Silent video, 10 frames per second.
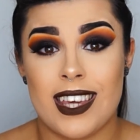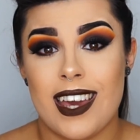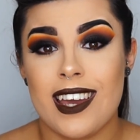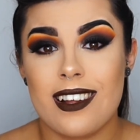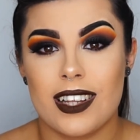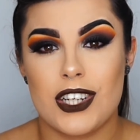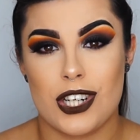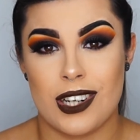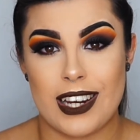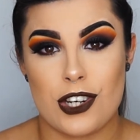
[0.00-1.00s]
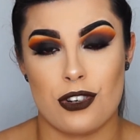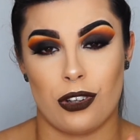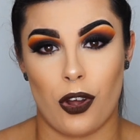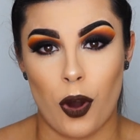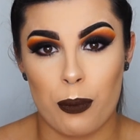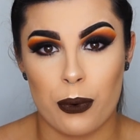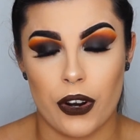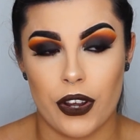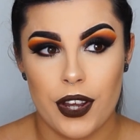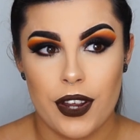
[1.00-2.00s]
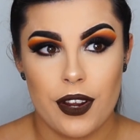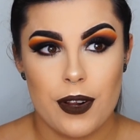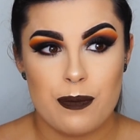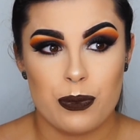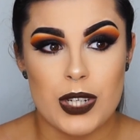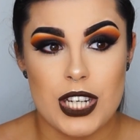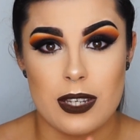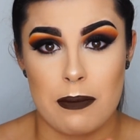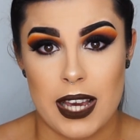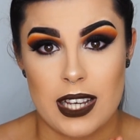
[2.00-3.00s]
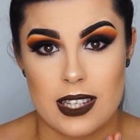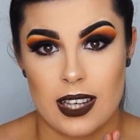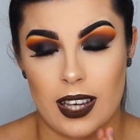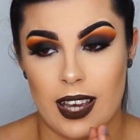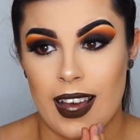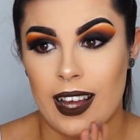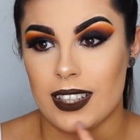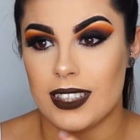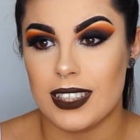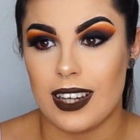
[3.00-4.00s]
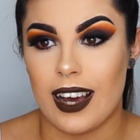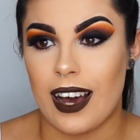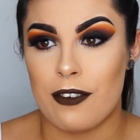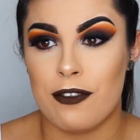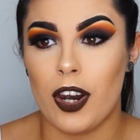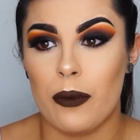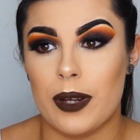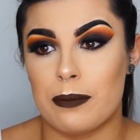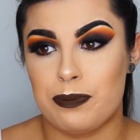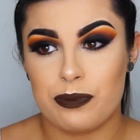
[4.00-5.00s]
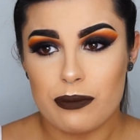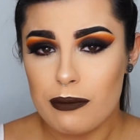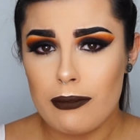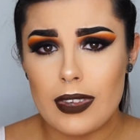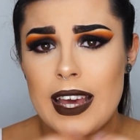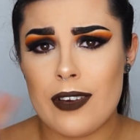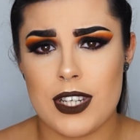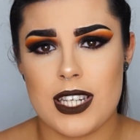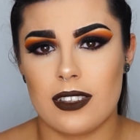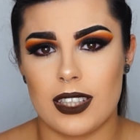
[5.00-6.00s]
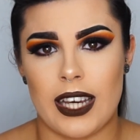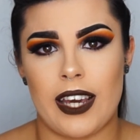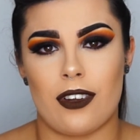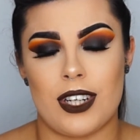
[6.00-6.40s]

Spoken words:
English National Opera, which is amazing, and I follow him every single day on